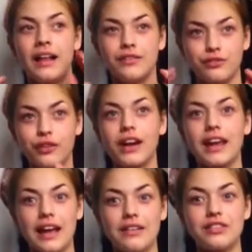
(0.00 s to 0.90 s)

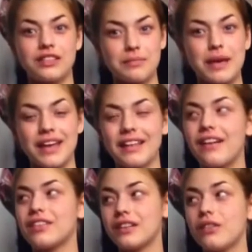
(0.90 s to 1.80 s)
Freaking out just a bit.
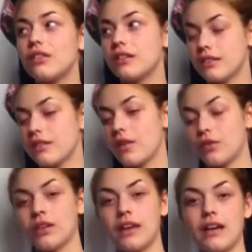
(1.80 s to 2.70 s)
I've still got loads of stuff
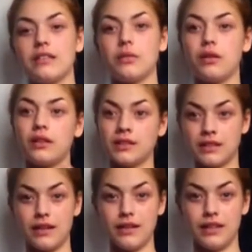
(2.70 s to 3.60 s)
to get, so I'll list
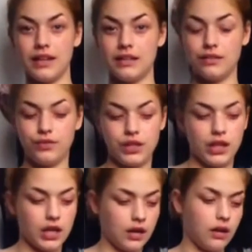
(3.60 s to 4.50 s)
that at the end of the
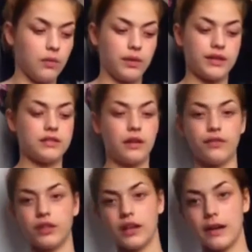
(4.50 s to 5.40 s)
video, like what I still have
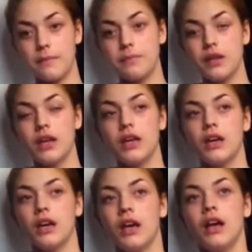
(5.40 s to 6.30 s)
to get.
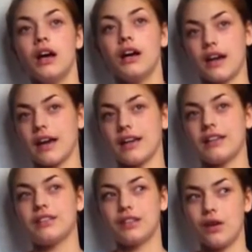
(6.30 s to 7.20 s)
Okay,
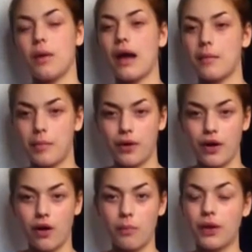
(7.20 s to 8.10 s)
so at my
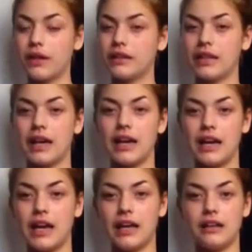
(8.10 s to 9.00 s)
pre-op,
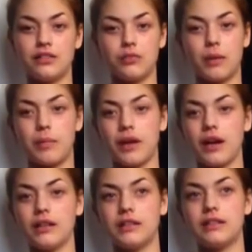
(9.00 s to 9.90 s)
they took my
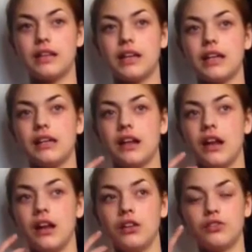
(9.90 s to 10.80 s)
bloods, they
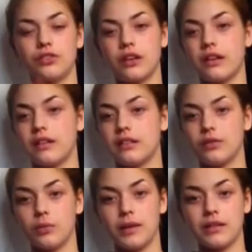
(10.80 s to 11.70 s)
took down a list of
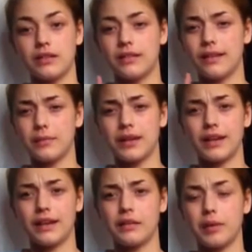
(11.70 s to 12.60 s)
all the medicines I'm
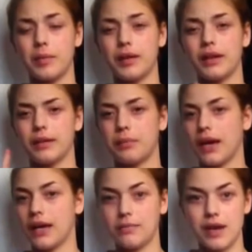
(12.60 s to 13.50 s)
taking at the moment, like
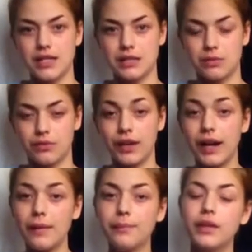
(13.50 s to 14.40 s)
pain meds and all of that.